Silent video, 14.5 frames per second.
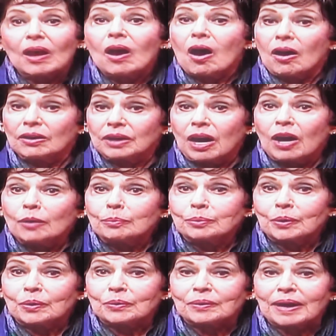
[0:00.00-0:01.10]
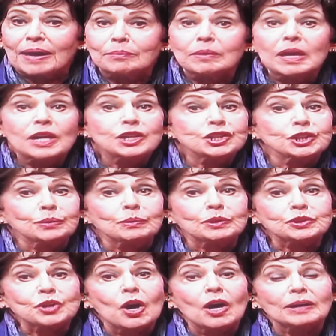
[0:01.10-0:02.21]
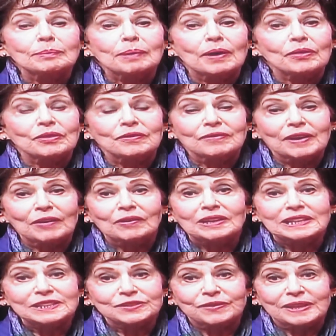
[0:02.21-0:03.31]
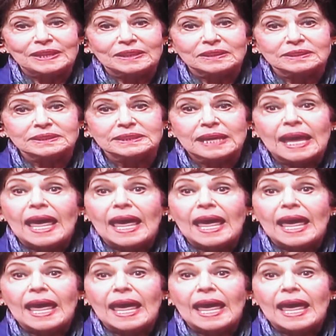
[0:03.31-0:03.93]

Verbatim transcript: On our program, she will talk about the various fields